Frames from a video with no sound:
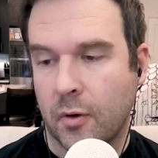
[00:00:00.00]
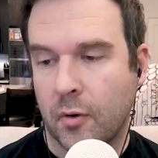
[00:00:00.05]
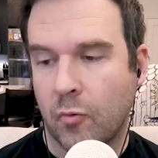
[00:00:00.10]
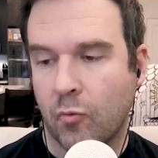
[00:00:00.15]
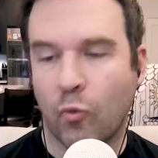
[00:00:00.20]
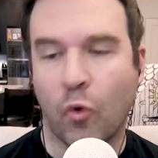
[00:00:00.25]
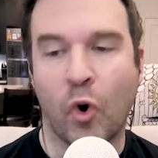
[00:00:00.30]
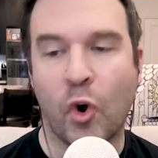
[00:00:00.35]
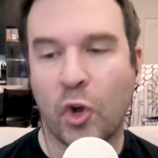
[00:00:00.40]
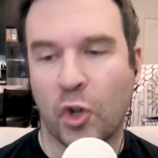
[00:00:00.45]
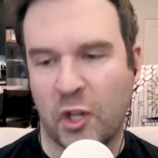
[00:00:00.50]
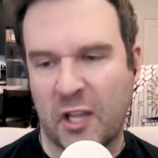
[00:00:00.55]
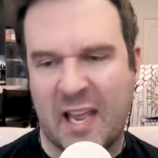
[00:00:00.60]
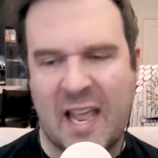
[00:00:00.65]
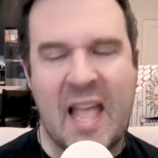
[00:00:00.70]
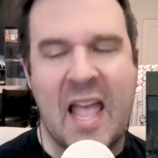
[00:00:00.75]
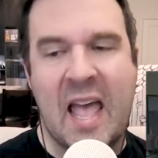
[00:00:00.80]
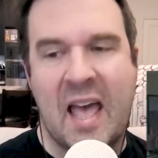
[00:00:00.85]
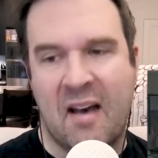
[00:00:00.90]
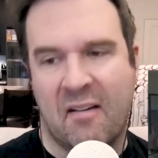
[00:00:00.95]
royally
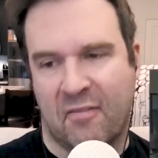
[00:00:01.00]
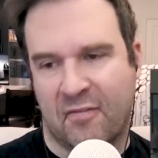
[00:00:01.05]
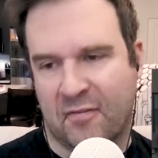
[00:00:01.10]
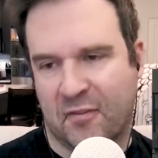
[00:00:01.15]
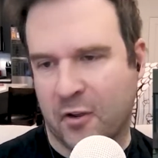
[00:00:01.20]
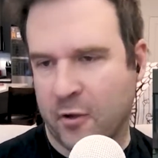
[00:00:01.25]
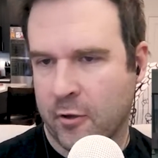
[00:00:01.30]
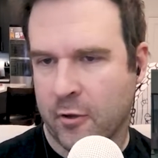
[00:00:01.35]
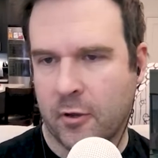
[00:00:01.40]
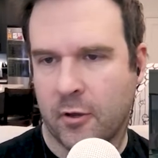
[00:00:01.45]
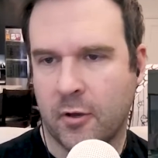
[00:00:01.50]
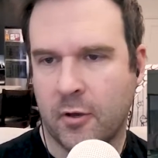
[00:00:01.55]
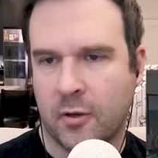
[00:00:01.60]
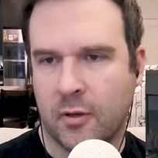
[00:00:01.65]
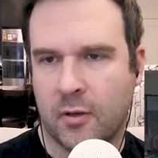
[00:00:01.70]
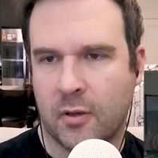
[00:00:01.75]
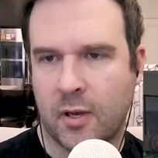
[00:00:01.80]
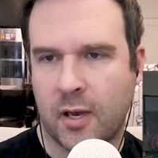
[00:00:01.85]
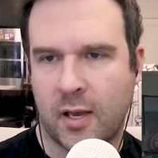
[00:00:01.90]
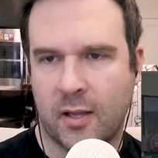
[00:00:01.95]
effed
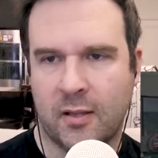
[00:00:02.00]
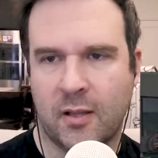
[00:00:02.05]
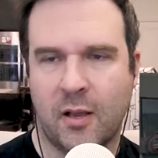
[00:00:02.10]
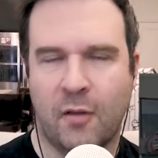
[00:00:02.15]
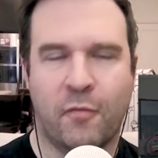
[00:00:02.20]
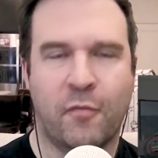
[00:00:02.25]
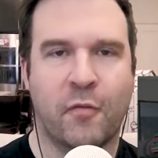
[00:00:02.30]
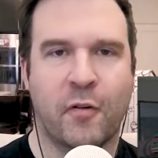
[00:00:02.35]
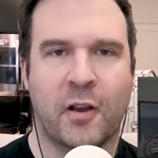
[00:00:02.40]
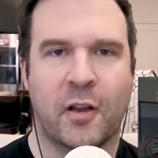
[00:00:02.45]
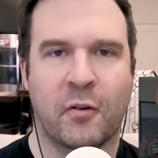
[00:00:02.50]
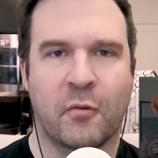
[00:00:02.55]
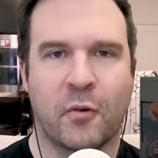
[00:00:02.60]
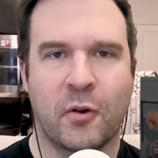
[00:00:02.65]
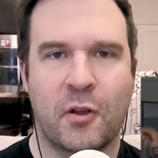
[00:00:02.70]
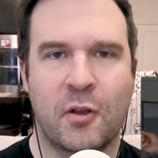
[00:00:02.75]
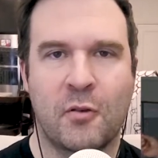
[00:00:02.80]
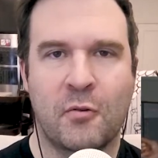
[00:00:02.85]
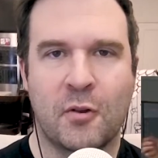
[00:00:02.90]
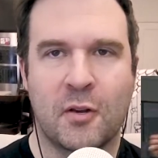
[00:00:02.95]
at that freaking
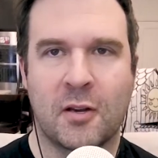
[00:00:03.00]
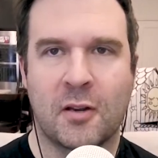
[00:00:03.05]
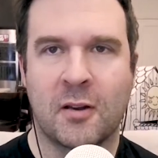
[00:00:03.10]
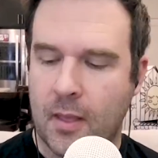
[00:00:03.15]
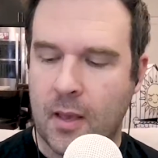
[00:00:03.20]
reunion.